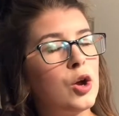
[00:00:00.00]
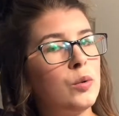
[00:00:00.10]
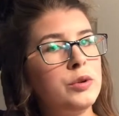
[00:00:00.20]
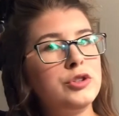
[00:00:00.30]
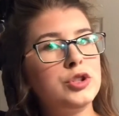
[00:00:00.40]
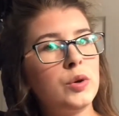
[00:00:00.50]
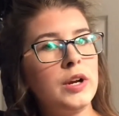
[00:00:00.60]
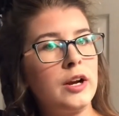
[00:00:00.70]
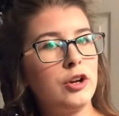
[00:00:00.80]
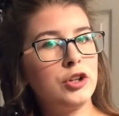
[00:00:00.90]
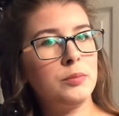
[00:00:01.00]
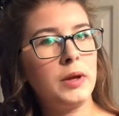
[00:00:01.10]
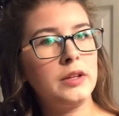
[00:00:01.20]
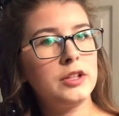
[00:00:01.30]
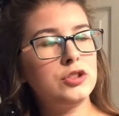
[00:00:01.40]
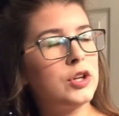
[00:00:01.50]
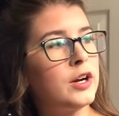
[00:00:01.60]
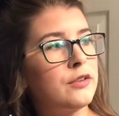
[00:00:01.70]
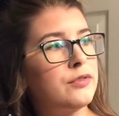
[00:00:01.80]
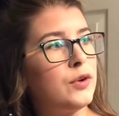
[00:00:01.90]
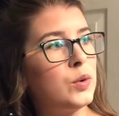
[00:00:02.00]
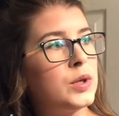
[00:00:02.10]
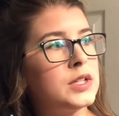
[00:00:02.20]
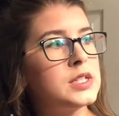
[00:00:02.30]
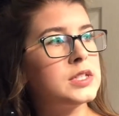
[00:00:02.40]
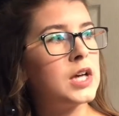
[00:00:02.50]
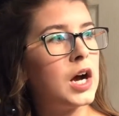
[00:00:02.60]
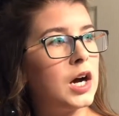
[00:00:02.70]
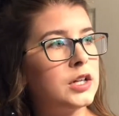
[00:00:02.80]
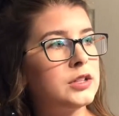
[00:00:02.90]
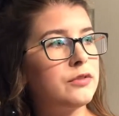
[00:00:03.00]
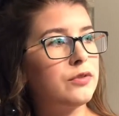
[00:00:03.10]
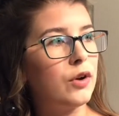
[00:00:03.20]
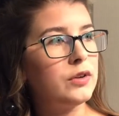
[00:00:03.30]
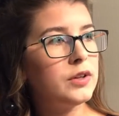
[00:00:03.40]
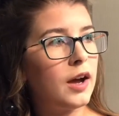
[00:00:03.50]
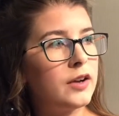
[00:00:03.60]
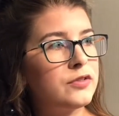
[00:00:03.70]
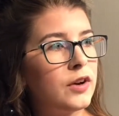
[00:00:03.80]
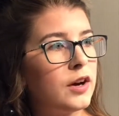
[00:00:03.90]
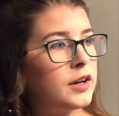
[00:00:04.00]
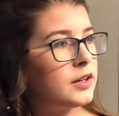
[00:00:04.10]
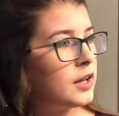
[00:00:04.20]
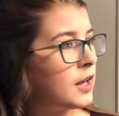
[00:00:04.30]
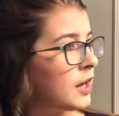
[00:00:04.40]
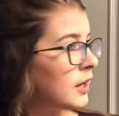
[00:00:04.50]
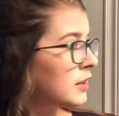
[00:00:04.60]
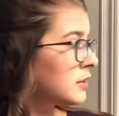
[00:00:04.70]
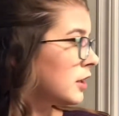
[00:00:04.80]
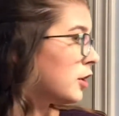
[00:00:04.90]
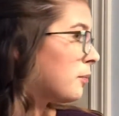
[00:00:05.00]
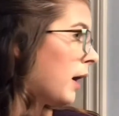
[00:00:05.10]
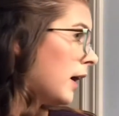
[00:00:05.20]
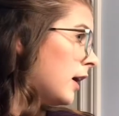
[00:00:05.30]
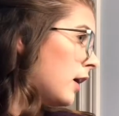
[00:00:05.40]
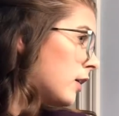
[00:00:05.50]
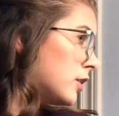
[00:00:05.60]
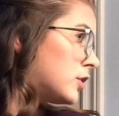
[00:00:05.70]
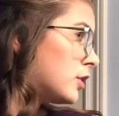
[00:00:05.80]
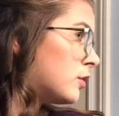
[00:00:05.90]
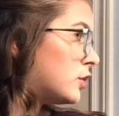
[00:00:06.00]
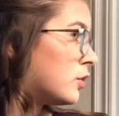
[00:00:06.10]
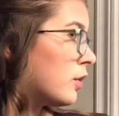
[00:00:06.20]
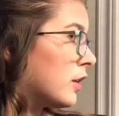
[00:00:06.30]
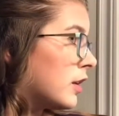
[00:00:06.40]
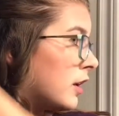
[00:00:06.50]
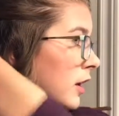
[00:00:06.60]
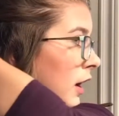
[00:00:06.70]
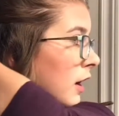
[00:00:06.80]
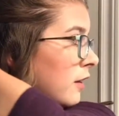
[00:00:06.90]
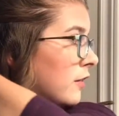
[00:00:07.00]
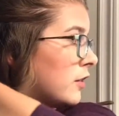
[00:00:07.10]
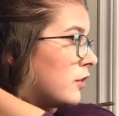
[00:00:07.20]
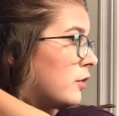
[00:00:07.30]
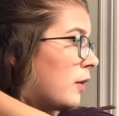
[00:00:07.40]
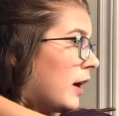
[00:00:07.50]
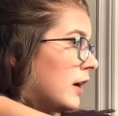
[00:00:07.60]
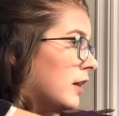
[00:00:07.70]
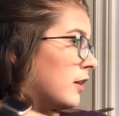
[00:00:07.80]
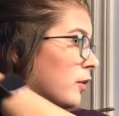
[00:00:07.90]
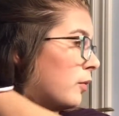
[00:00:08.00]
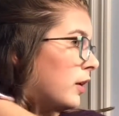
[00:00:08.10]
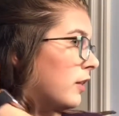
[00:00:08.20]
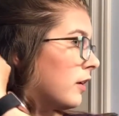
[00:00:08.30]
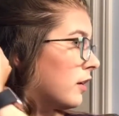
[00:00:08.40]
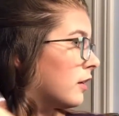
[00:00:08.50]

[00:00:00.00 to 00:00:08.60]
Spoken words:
With short hair, you mainly try to focus on the front, I find. Because like your back hair is so short that you can't even do anything with it.